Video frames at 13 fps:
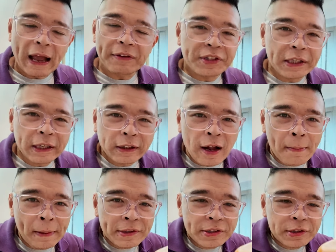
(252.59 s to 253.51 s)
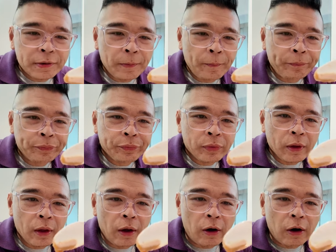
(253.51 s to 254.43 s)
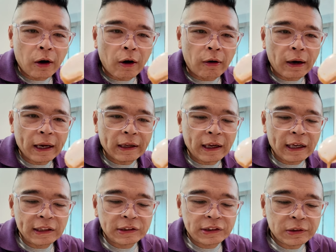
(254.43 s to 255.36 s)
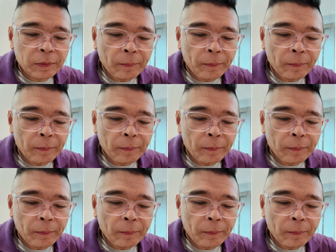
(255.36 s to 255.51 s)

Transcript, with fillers: I've seen the comments. All right, guys.